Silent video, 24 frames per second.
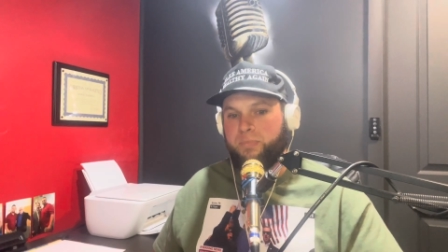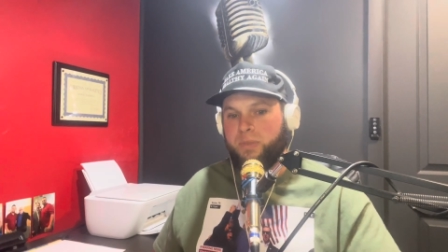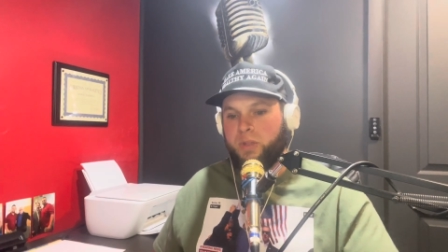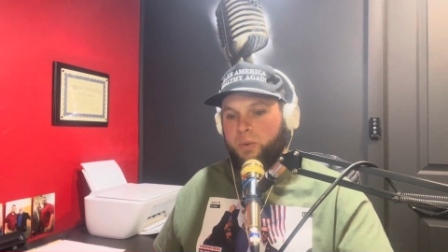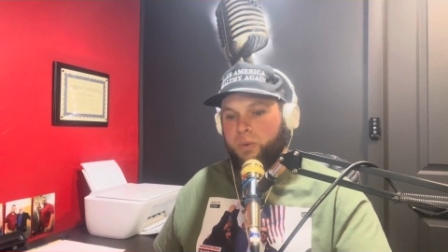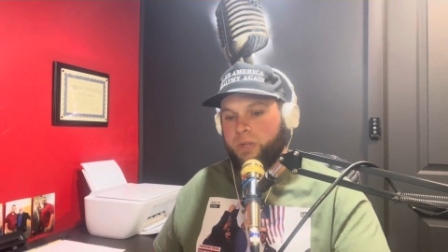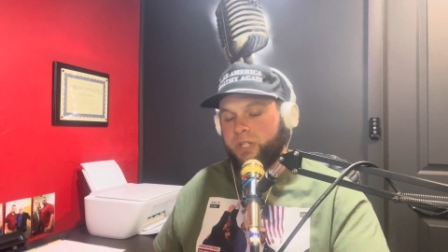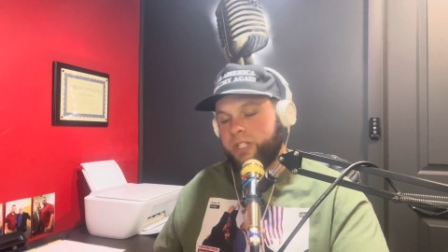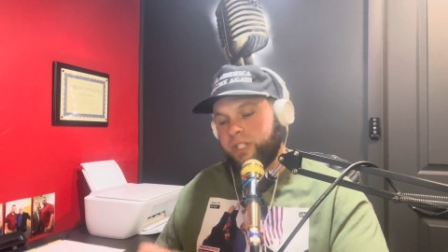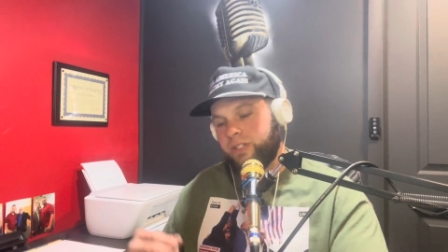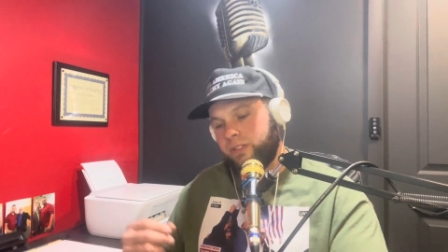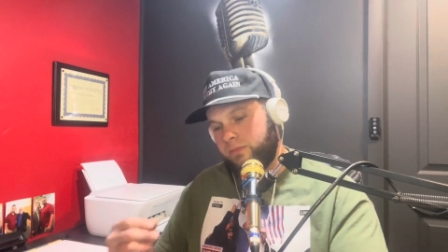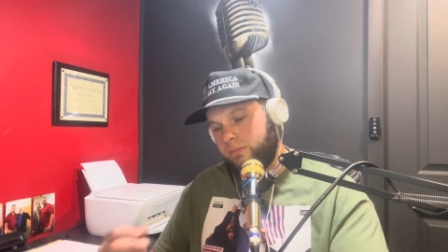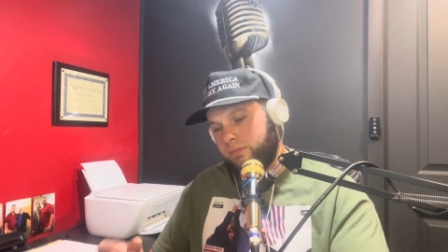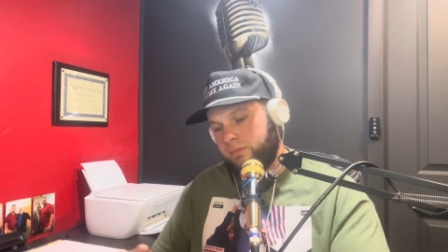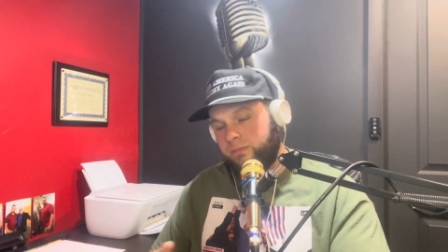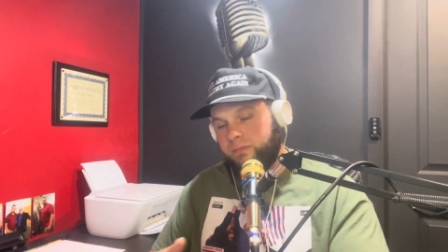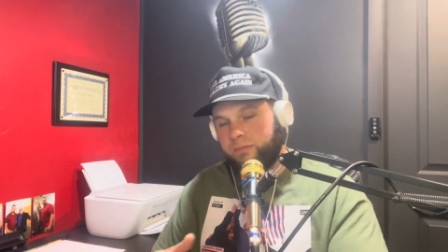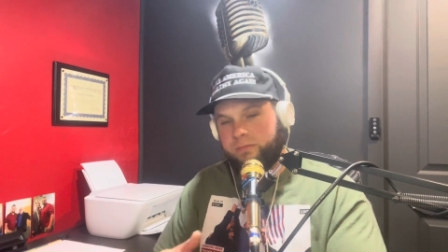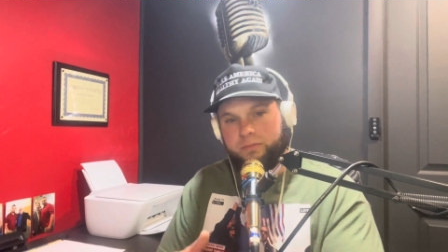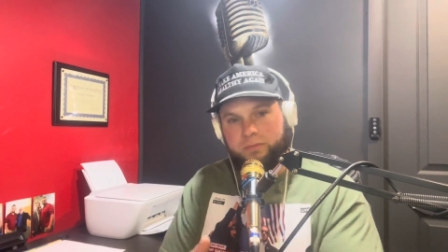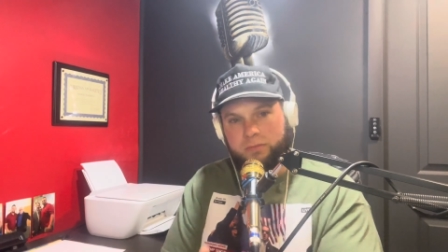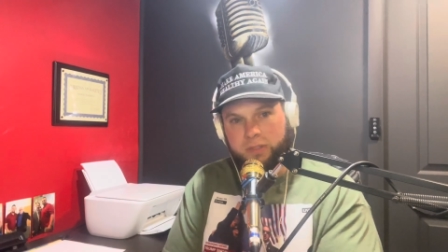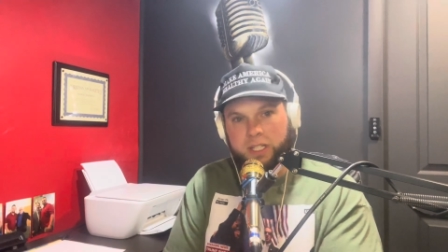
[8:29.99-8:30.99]
which is
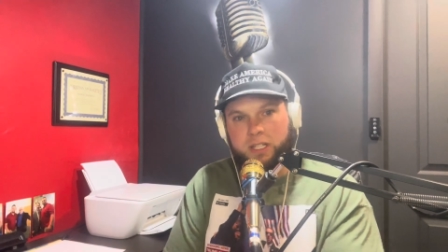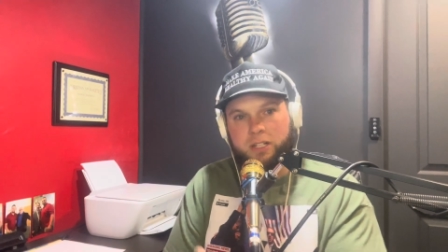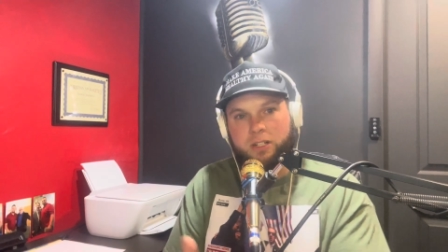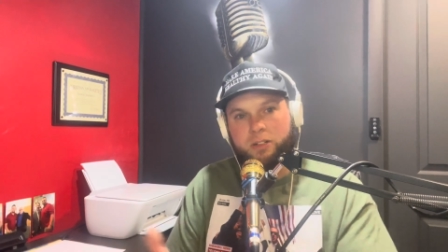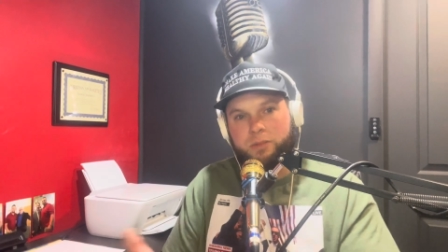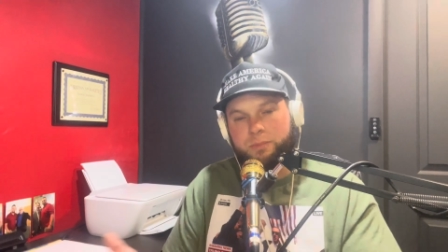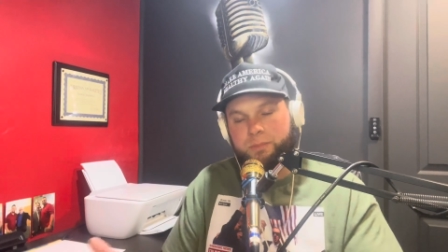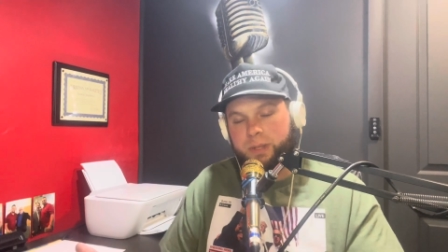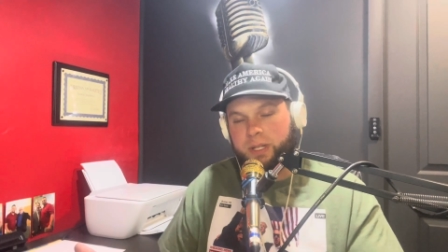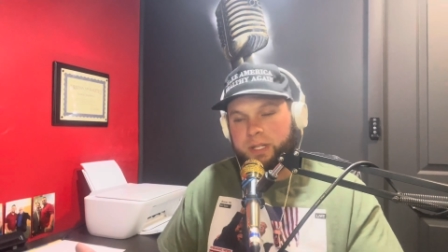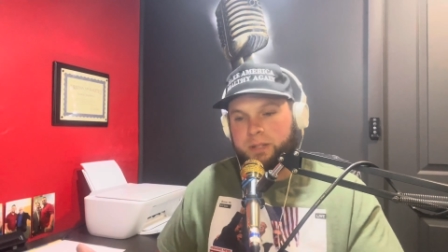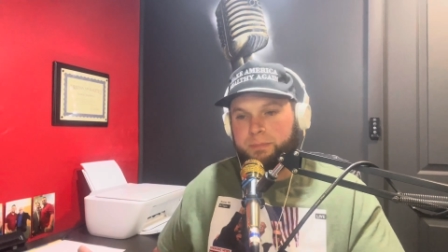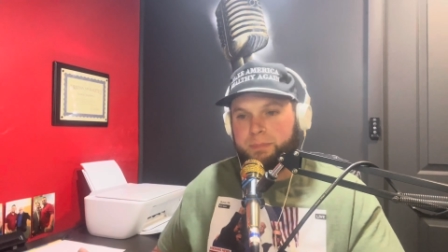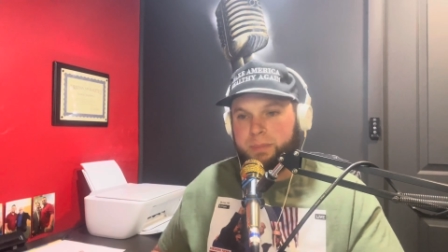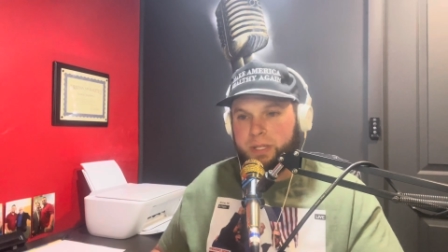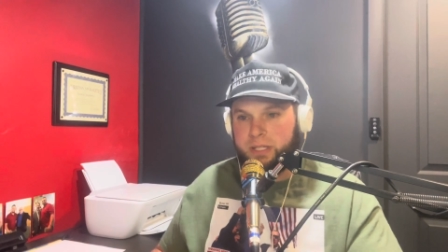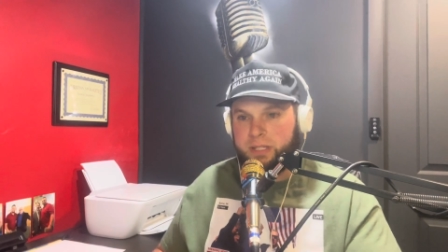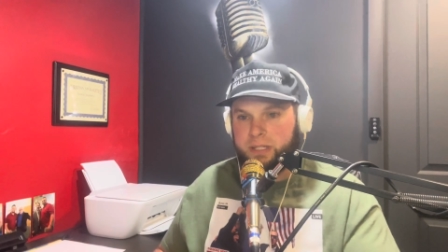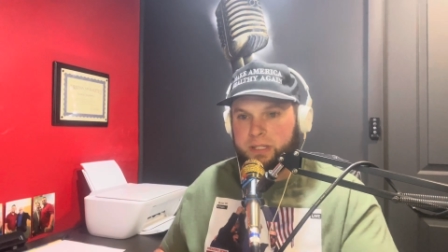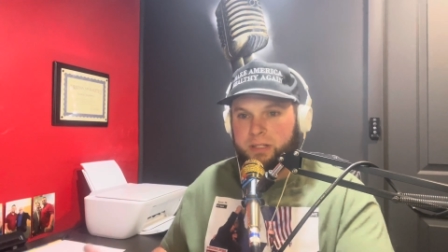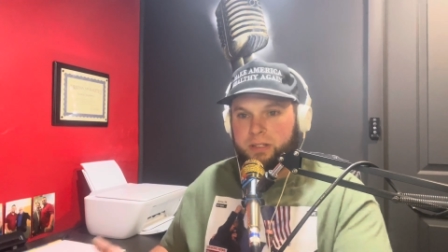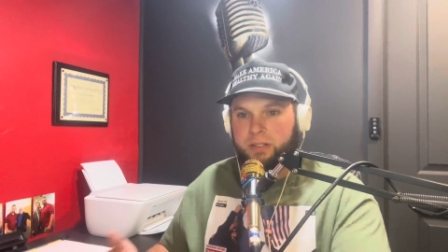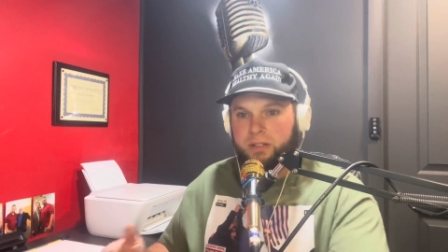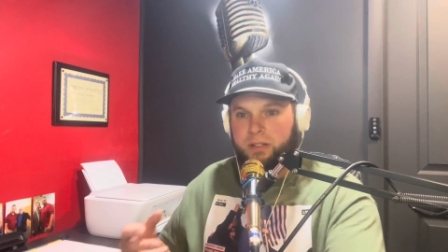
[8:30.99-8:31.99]
little but a big
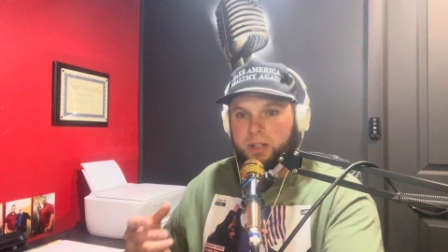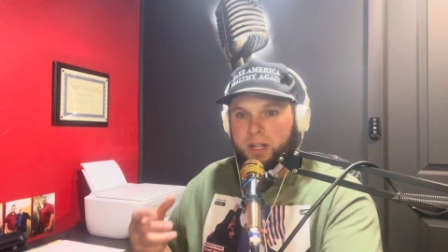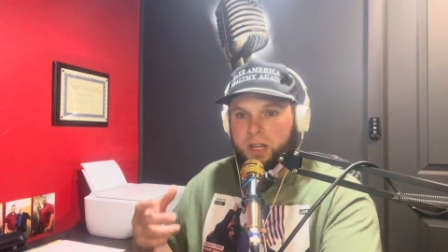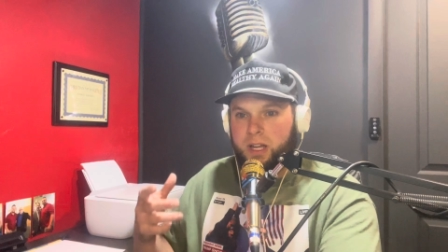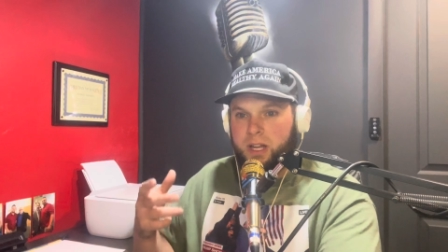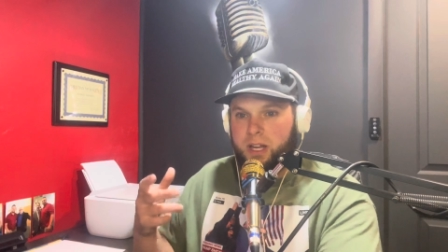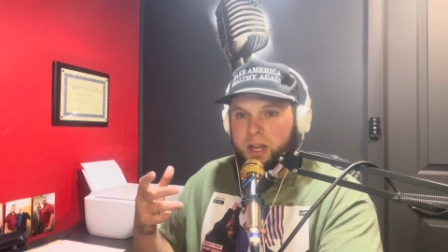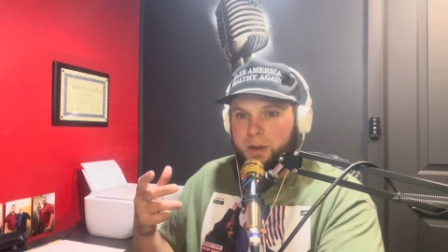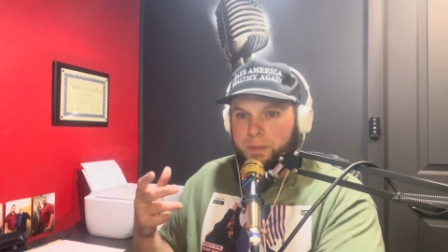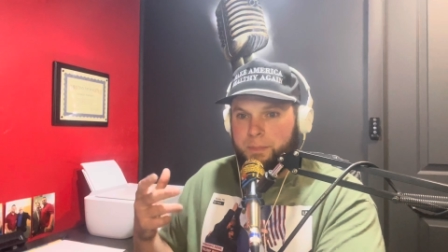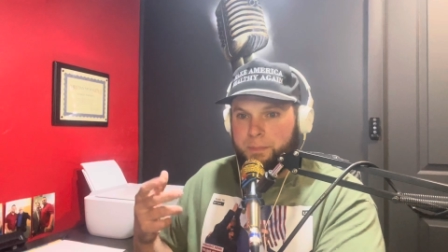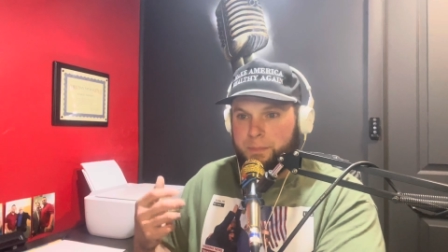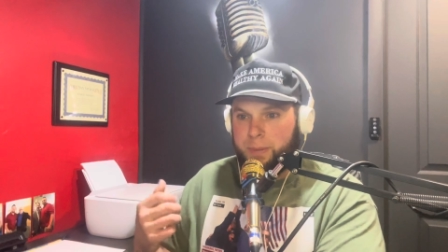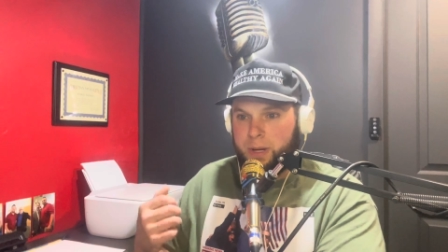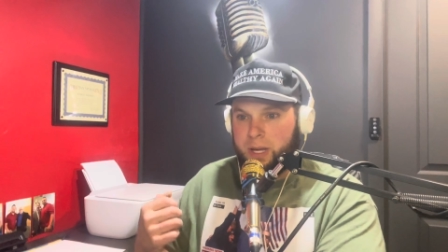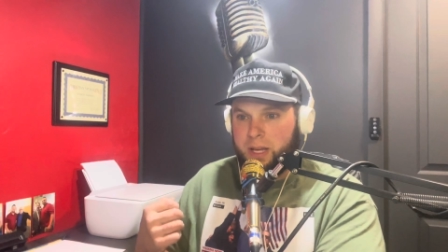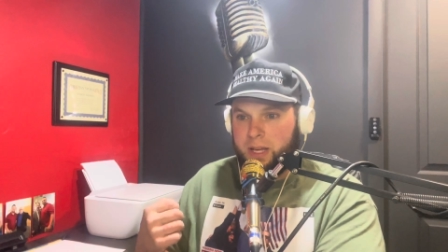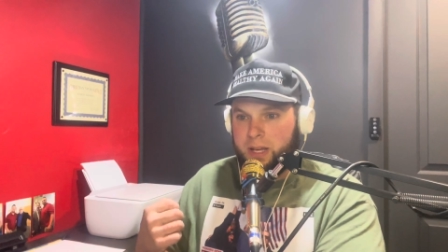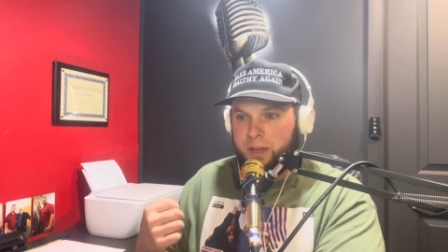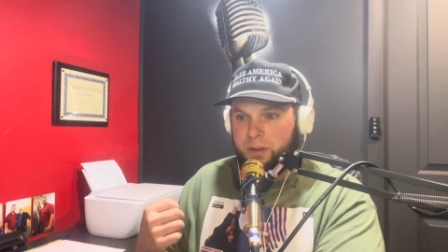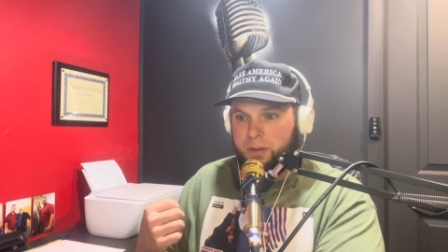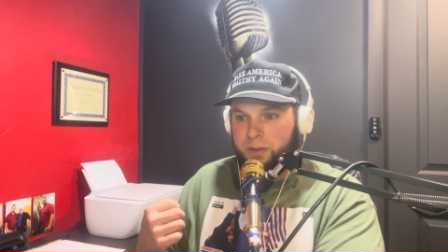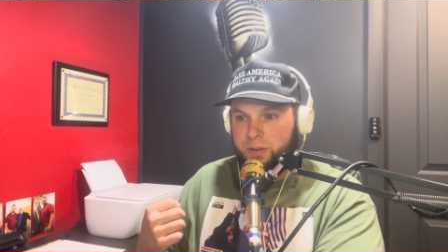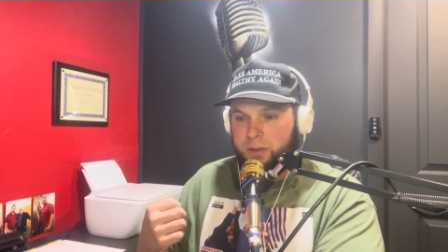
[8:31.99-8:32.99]
deal but